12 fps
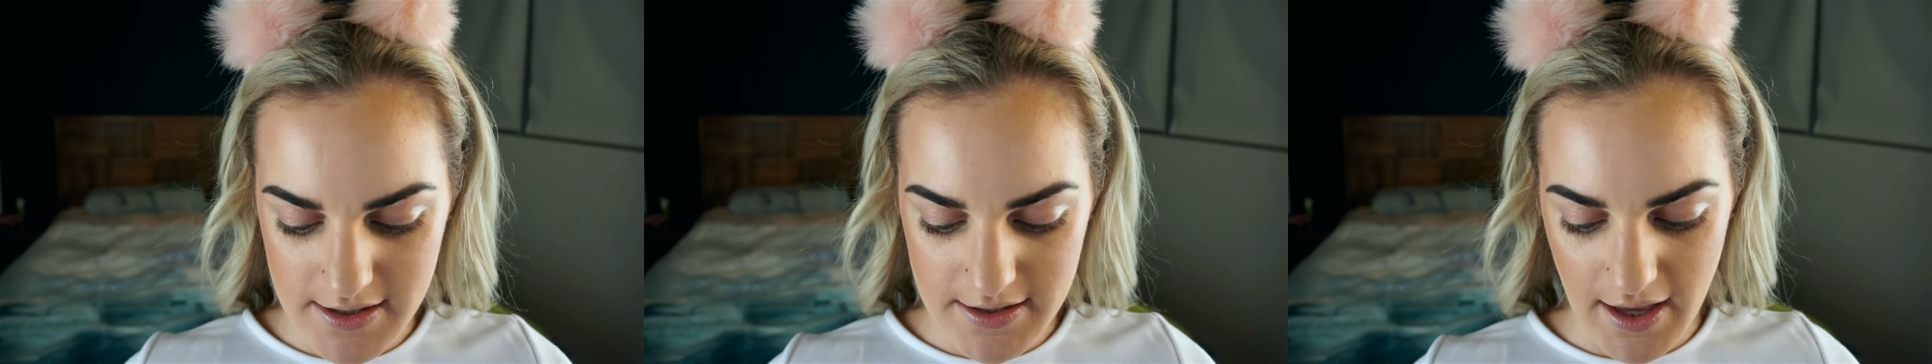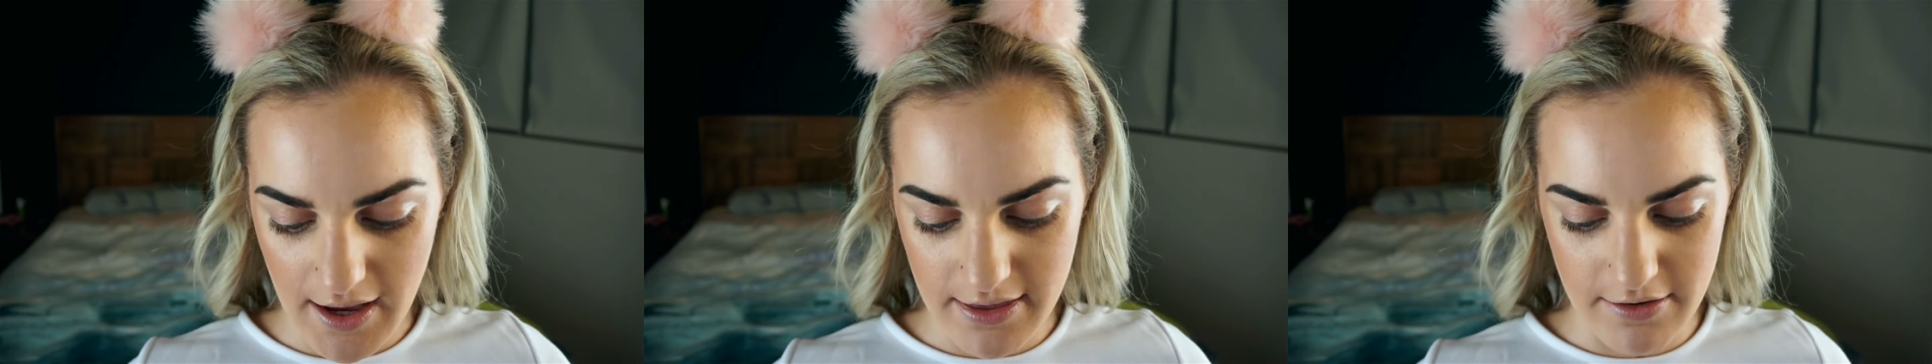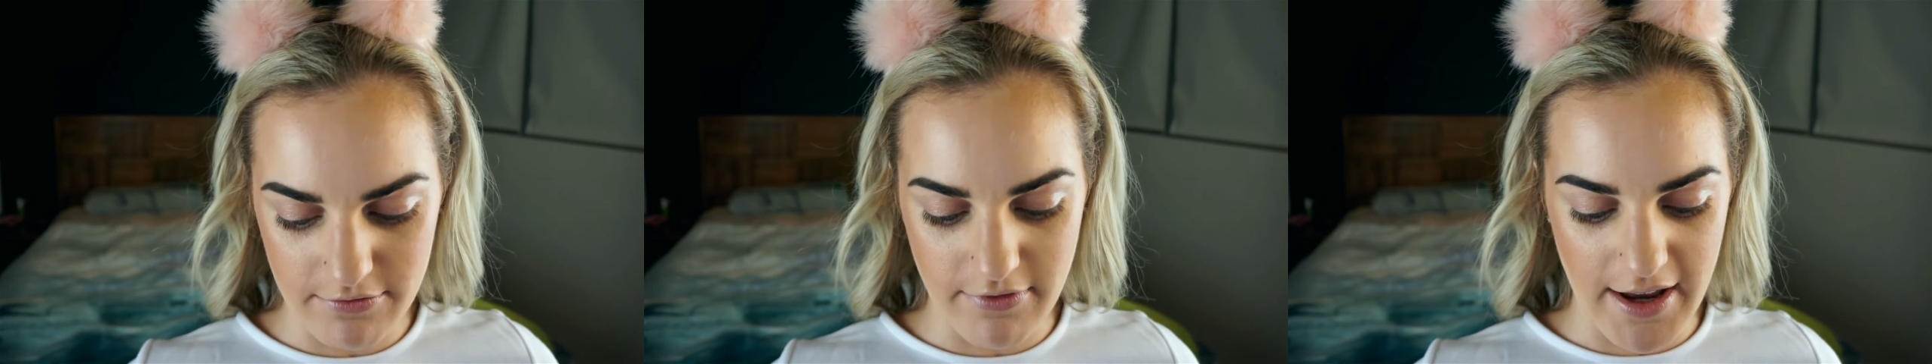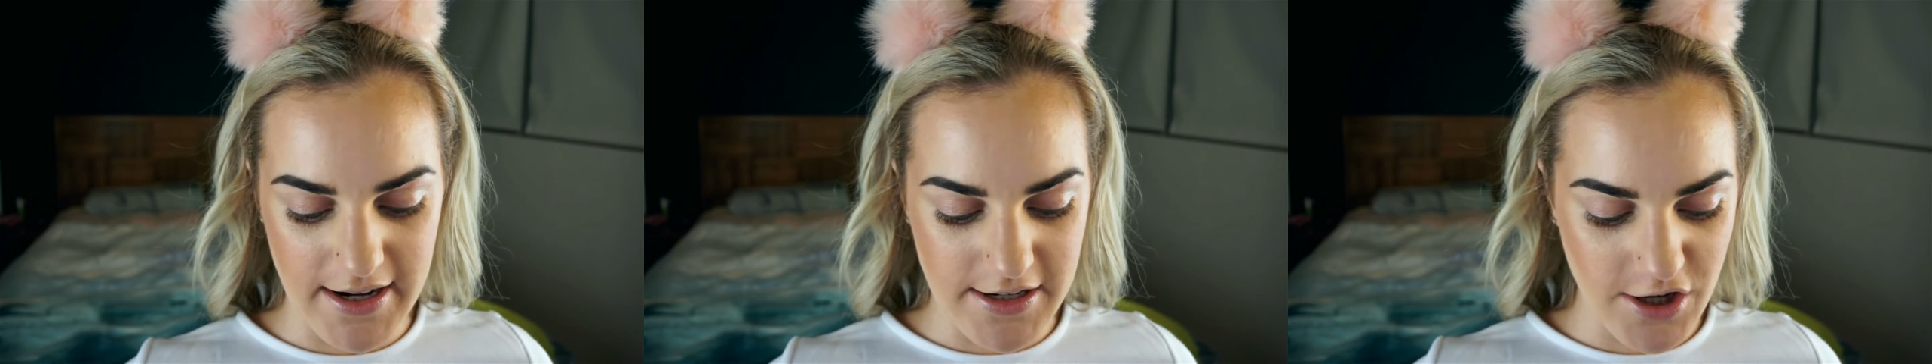is like the
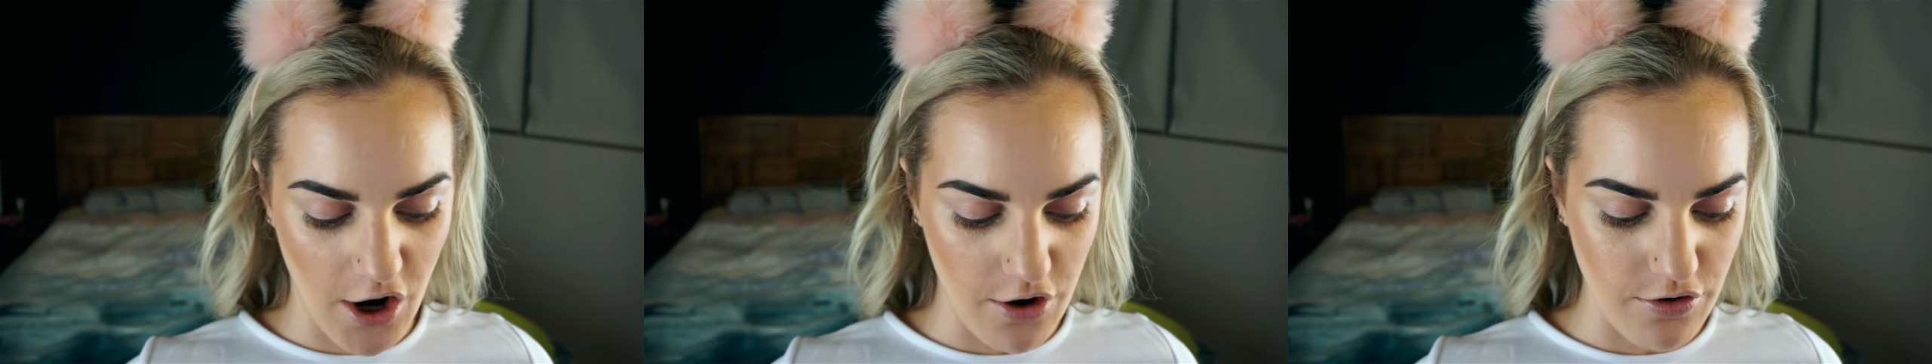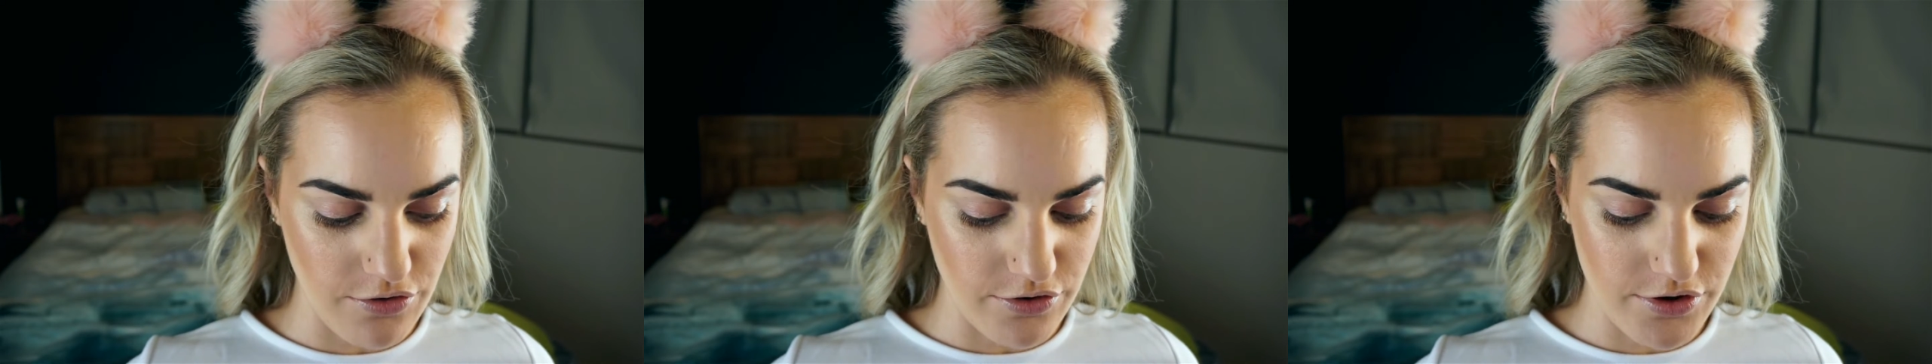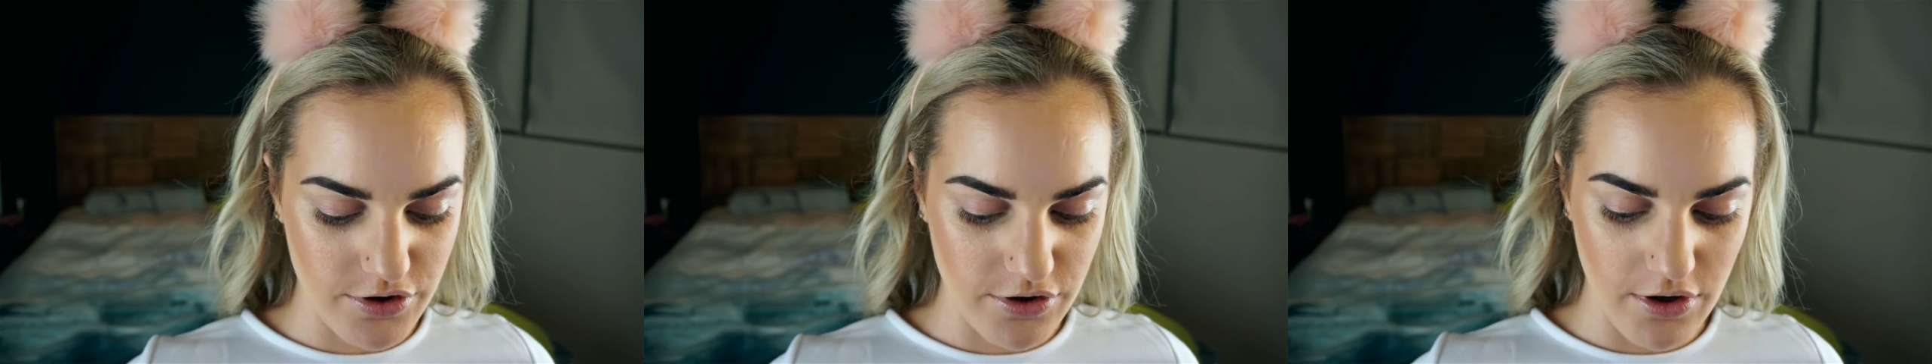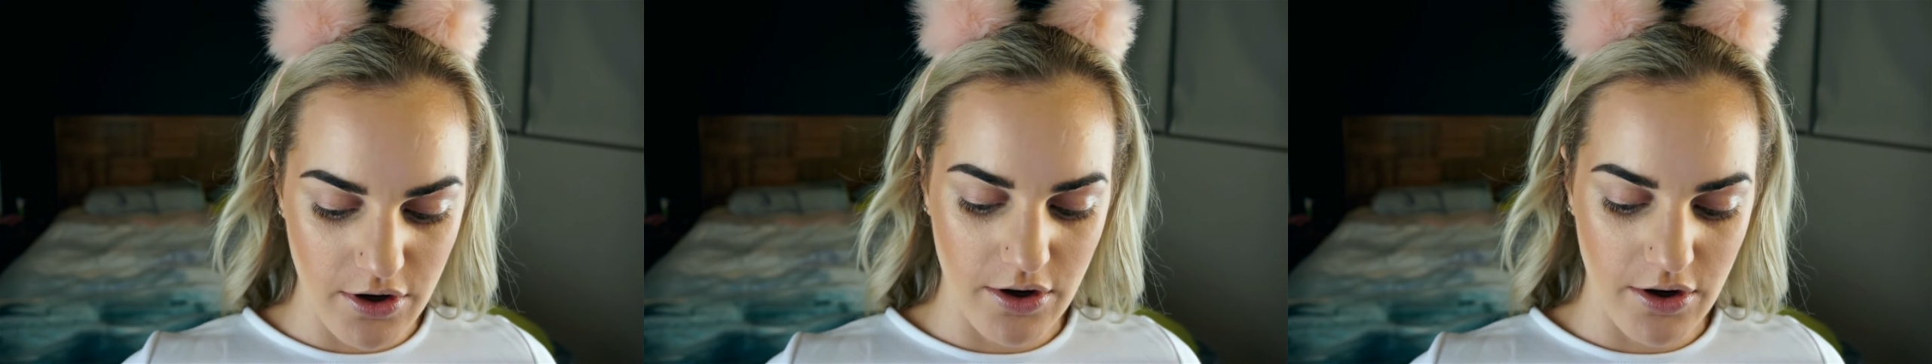ready tones